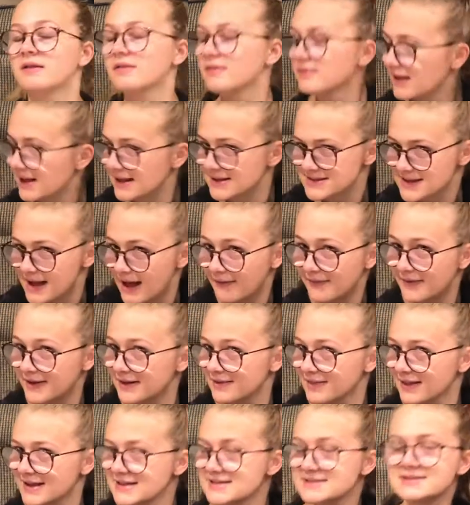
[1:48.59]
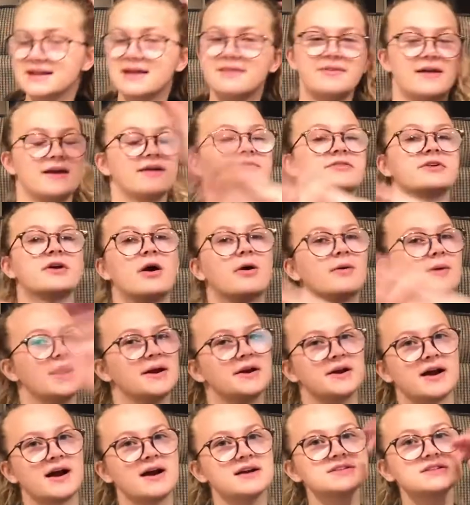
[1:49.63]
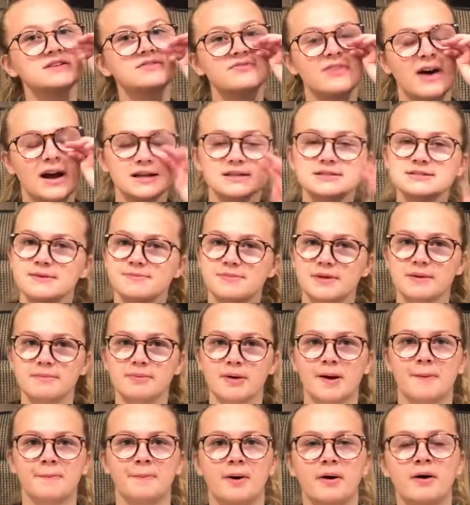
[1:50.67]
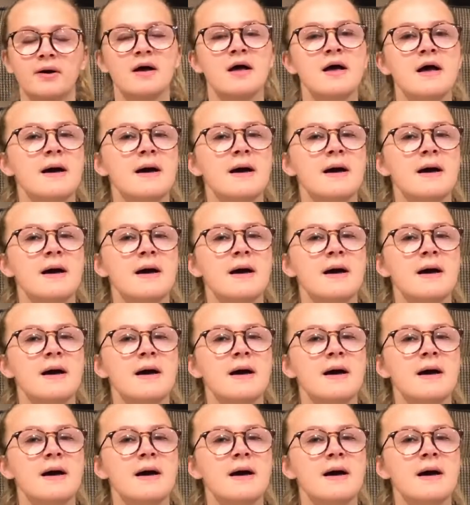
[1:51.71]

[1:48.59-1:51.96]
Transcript: that's on their list, and they have to go around your house and find something purple.